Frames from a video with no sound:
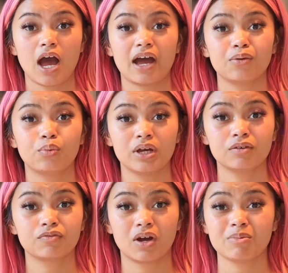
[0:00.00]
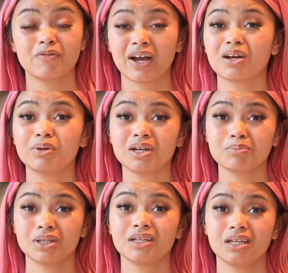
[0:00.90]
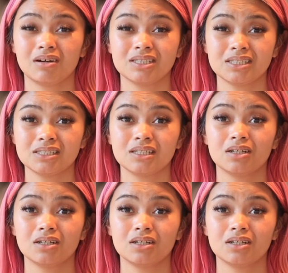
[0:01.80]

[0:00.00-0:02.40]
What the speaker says: I went from, if I could be completely honest,